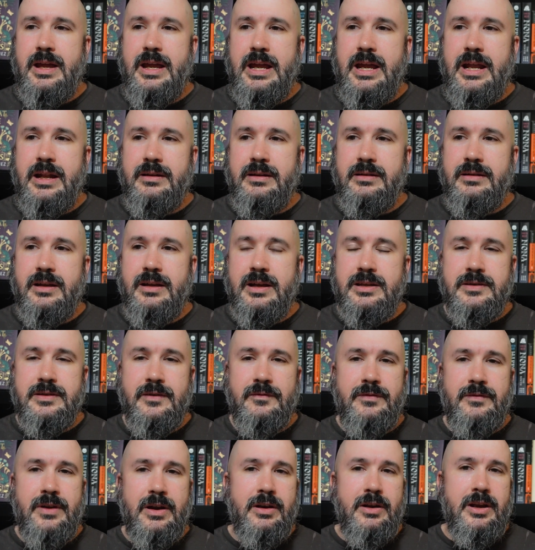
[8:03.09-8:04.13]
it does a
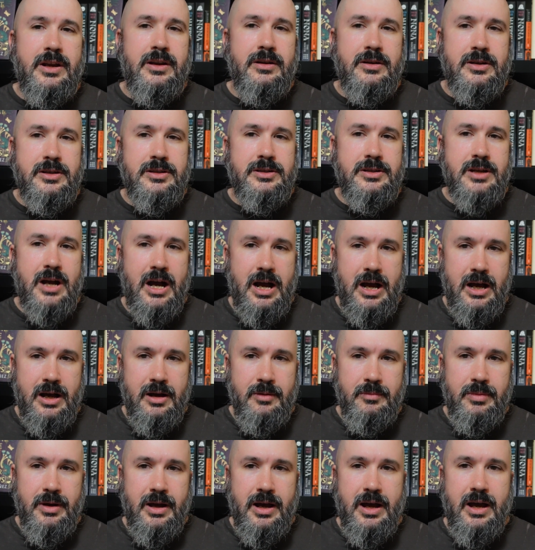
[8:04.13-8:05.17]
very good
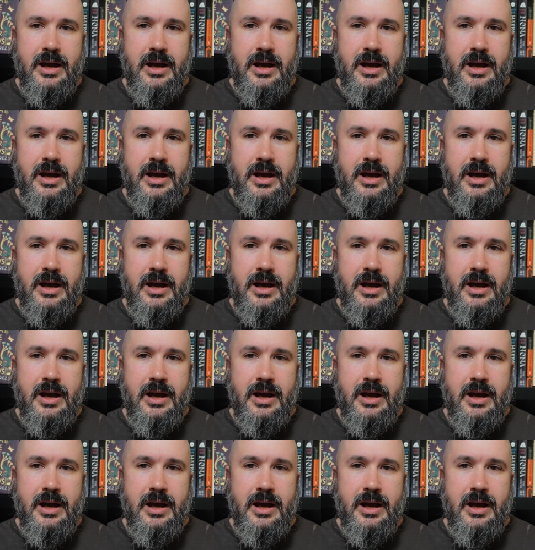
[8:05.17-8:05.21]
job